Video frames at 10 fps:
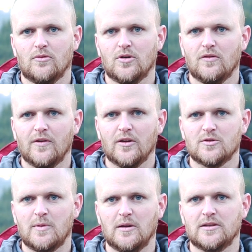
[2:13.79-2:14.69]
Goodfellow's
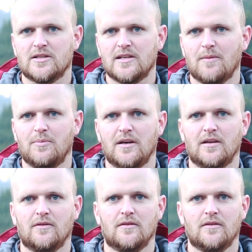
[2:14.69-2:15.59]
been able to step
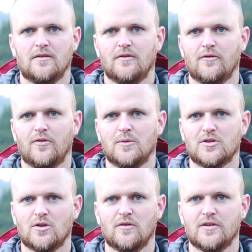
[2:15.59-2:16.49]
in from a
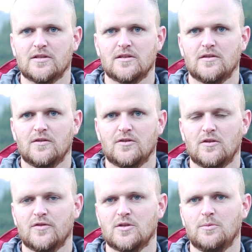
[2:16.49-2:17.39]
service
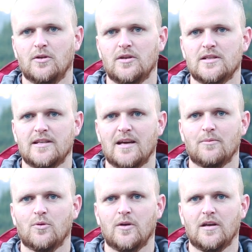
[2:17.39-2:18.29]
serviceability
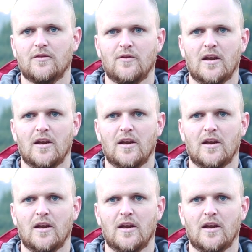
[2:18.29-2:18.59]
standpoint and,